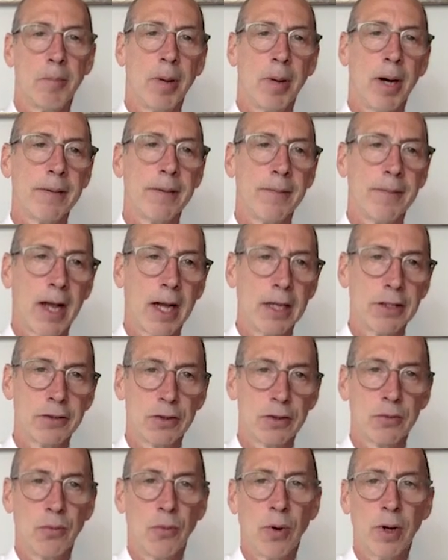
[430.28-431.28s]
But I
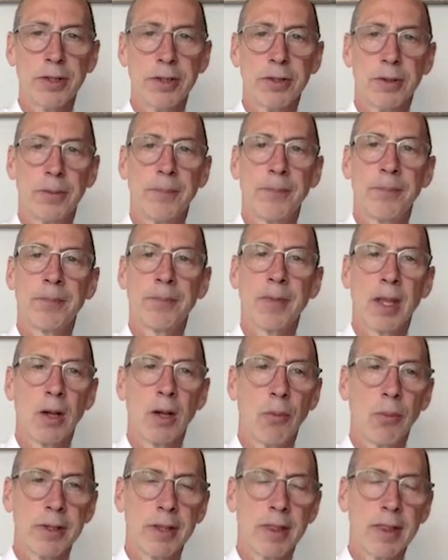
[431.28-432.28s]
should warn you,
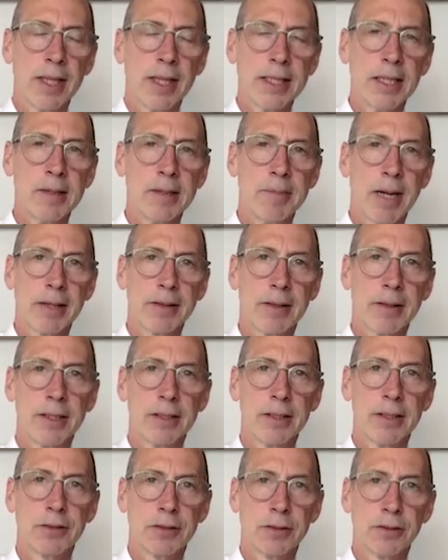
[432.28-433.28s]
when thinking about
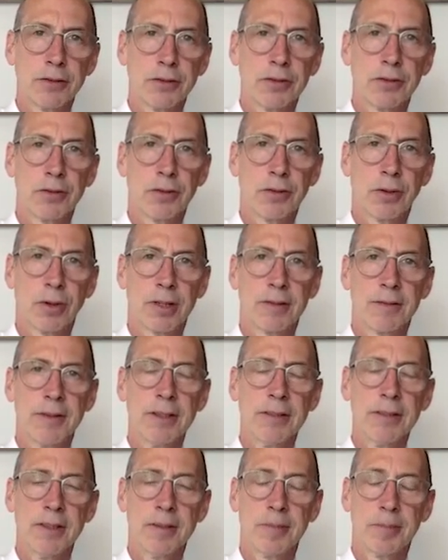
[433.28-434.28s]
the insertion torque of
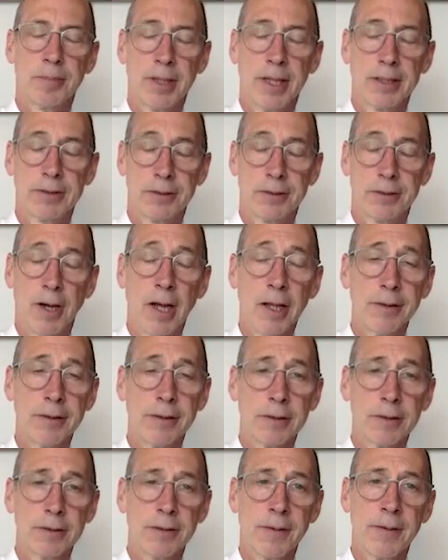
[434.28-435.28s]
this implant to
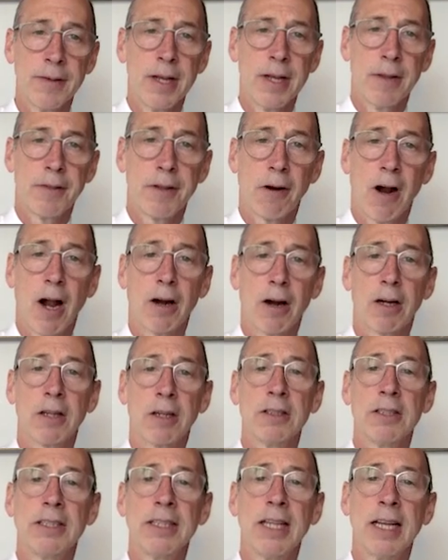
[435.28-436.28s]
others, there are
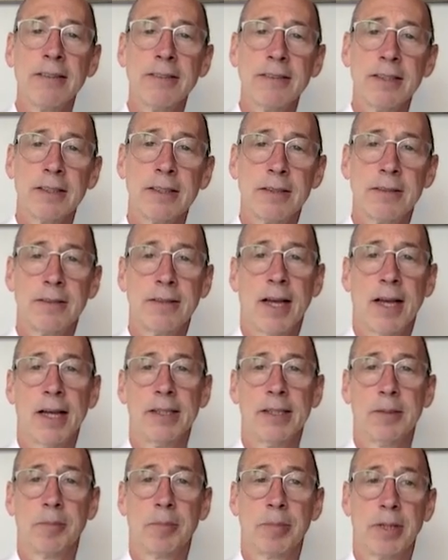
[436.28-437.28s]
condensing
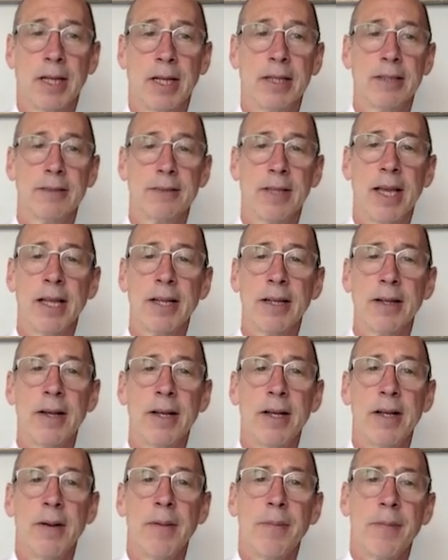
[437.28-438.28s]
design implants, and
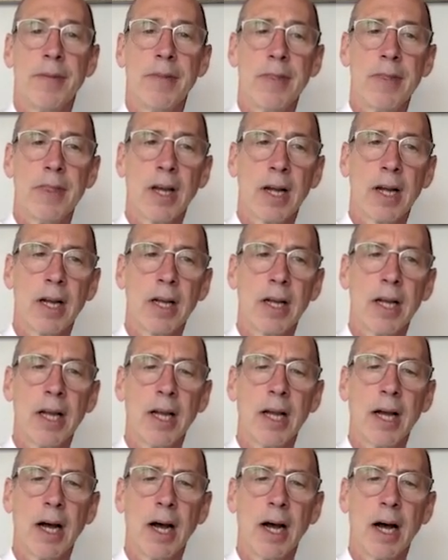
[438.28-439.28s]
the
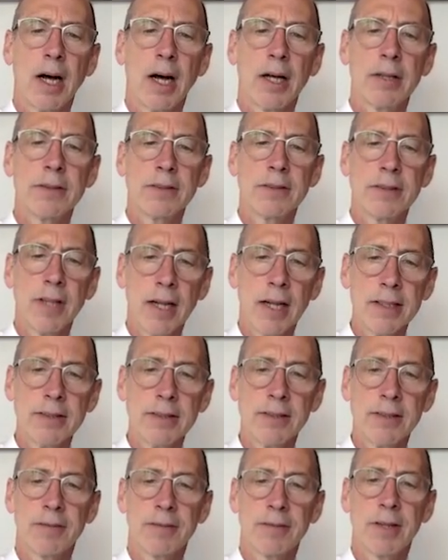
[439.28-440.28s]

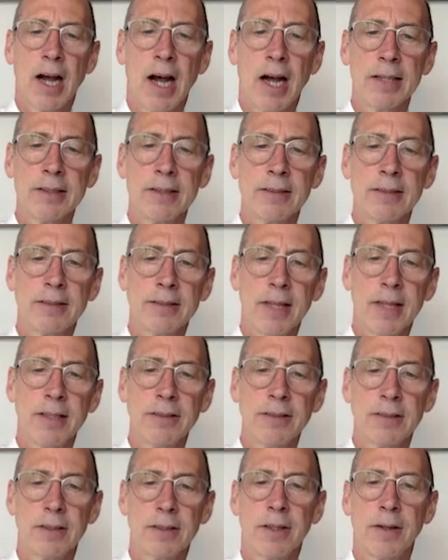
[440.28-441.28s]
studies of
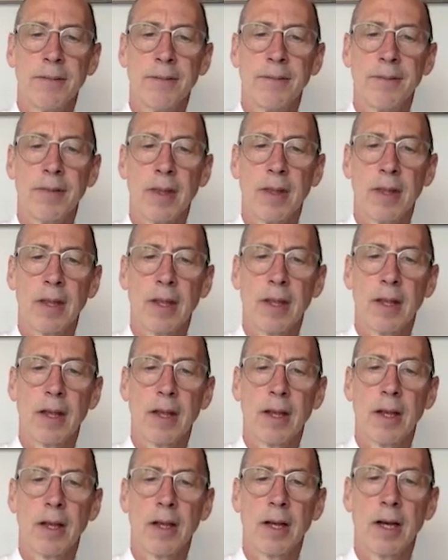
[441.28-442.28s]
condensation
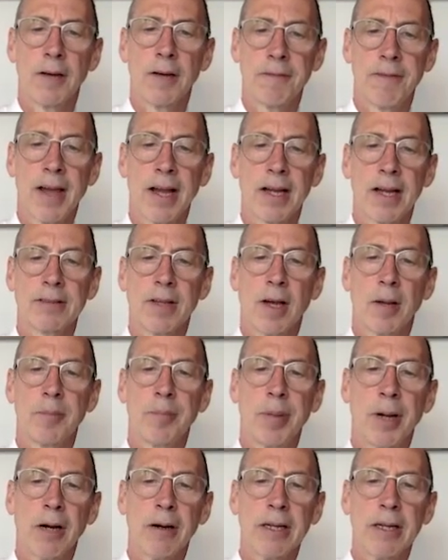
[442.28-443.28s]
effects on
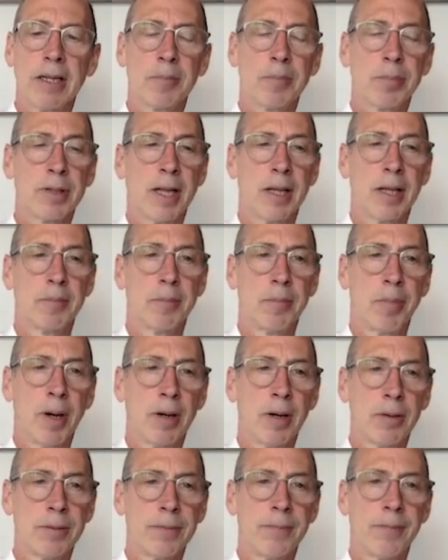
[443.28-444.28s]
peri-implant
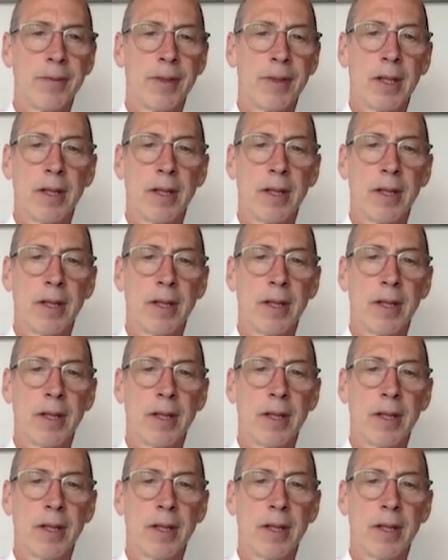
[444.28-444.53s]
bone